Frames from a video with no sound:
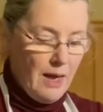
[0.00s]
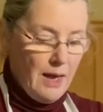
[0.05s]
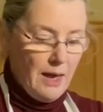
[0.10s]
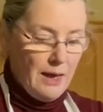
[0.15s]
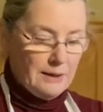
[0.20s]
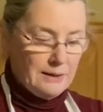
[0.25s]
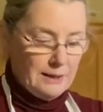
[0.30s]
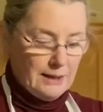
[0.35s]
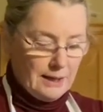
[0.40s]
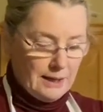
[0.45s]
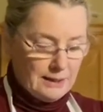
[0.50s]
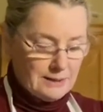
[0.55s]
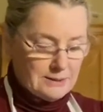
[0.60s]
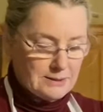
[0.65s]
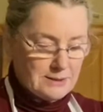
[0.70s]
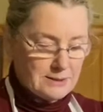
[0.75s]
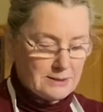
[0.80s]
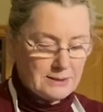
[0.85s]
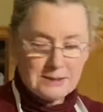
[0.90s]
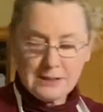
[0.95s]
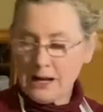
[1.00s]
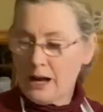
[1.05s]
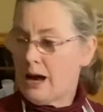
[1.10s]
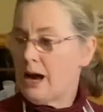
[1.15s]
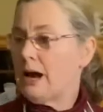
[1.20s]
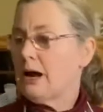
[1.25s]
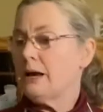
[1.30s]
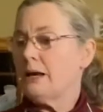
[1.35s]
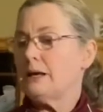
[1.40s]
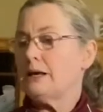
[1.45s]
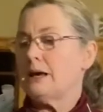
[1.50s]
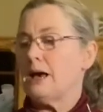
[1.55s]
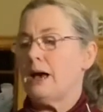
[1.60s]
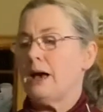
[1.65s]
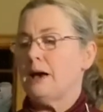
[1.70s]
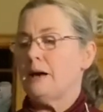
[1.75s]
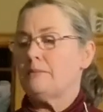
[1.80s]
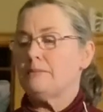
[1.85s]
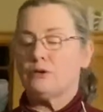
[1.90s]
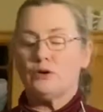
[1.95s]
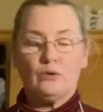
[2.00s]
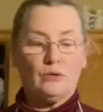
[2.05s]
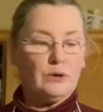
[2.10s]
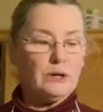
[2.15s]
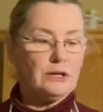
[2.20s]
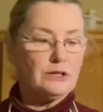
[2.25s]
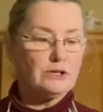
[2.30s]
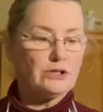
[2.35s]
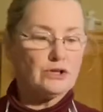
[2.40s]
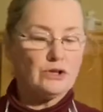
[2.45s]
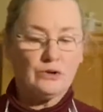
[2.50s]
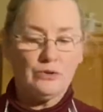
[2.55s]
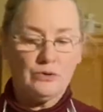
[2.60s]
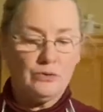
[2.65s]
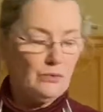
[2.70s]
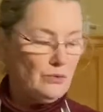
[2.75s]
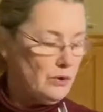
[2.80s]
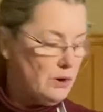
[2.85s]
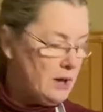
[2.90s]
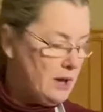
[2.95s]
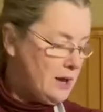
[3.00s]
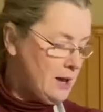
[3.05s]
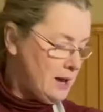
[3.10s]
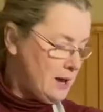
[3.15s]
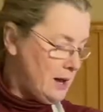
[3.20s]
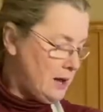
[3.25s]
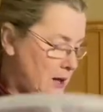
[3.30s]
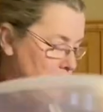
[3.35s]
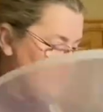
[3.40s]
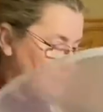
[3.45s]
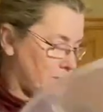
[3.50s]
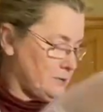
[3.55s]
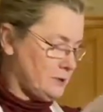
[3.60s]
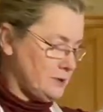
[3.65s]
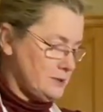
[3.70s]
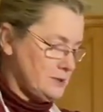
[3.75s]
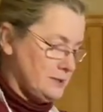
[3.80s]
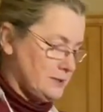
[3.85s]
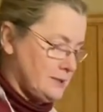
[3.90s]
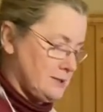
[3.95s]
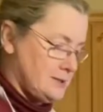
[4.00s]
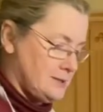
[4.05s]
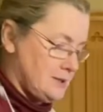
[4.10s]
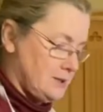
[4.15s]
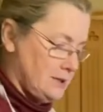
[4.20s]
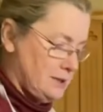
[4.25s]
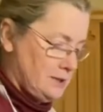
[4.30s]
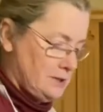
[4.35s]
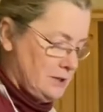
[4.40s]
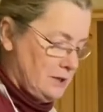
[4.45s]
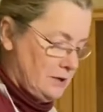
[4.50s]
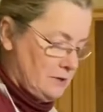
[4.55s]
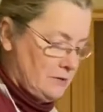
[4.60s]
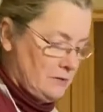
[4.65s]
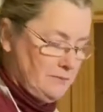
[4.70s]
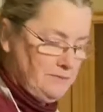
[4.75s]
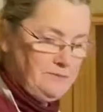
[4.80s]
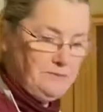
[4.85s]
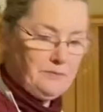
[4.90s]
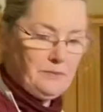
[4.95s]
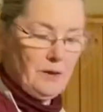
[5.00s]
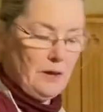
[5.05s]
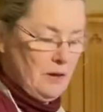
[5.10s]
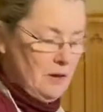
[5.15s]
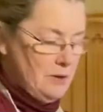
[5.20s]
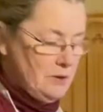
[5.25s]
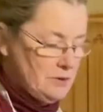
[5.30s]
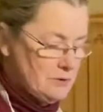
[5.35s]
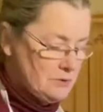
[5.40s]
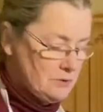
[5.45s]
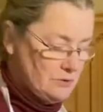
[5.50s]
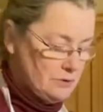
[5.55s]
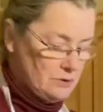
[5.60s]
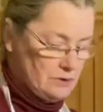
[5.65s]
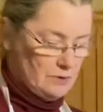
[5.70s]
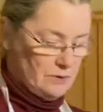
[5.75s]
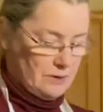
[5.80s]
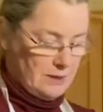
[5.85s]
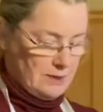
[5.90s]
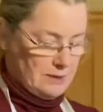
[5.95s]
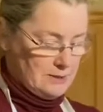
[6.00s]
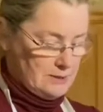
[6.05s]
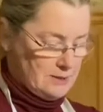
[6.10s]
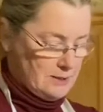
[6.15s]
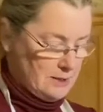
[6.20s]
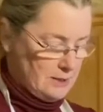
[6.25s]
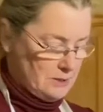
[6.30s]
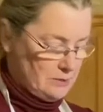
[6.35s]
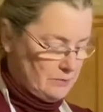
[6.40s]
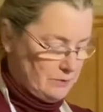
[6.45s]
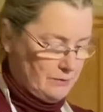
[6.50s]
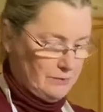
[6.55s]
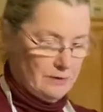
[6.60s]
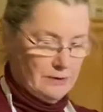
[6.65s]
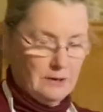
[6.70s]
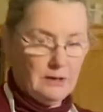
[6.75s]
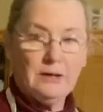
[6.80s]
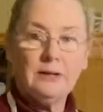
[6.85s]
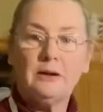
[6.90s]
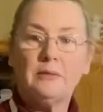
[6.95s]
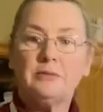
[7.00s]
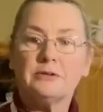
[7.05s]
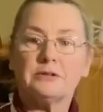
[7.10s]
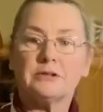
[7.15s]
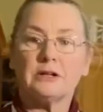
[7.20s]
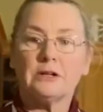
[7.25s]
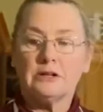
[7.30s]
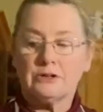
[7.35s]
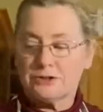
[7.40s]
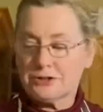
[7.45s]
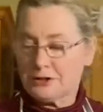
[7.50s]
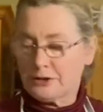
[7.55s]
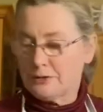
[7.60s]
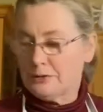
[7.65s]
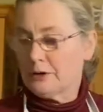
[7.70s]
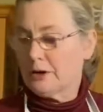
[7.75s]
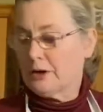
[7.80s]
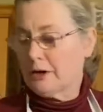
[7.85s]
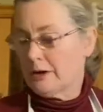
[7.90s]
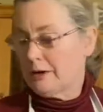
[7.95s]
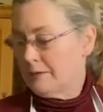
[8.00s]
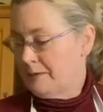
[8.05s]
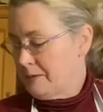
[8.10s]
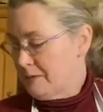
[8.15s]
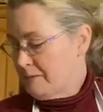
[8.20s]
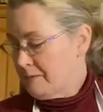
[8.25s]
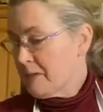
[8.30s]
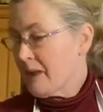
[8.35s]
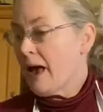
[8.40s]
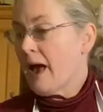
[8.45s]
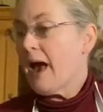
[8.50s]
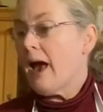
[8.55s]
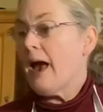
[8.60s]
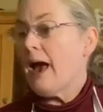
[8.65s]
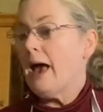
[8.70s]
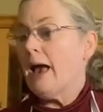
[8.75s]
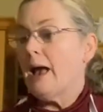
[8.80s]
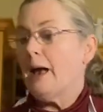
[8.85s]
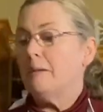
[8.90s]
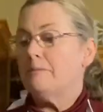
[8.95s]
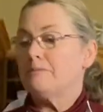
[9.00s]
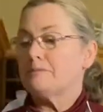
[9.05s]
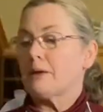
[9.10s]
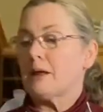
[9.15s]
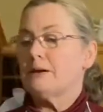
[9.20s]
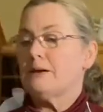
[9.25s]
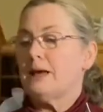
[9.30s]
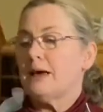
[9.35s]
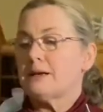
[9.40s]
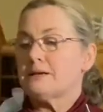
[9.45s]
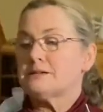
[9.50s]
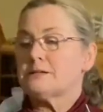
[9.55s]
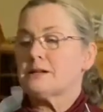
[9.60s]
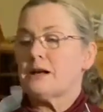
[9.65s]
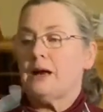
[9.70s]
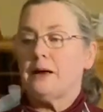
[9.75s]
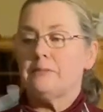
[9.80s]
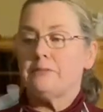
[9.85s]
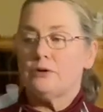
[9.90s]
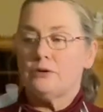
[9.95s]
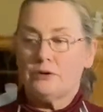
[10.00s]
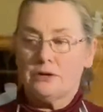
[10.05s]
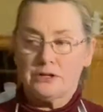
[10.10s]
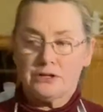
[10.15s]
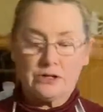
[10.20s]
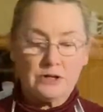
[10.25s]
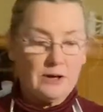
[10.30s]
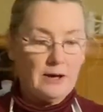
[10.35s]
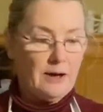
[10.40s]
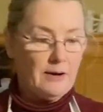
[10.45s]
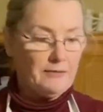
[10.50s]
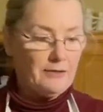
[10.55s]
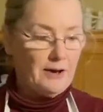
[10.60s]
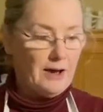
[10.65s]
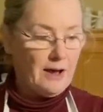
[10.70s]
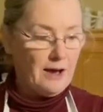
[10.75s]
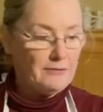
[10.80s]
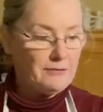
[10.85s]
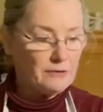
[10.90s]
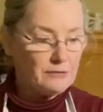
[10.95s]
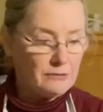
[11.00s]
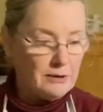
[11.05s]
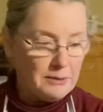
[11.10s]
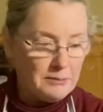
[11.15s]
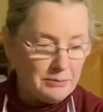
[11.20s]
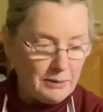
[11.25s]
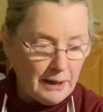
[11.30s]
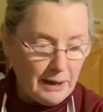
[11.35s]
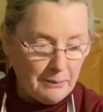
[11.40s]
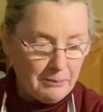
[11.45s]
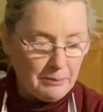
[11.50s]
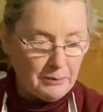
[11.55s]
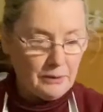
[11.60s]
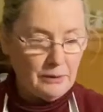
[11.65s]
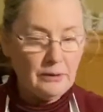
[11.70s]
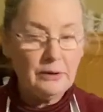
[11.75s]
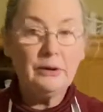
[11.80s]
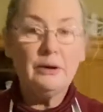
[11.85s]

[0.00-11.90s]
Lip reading: Next, I am going to, I'll put this at the side here so that you can't see it. There's a little bit of clutter going on. Next, I'm going to have half a red pepper.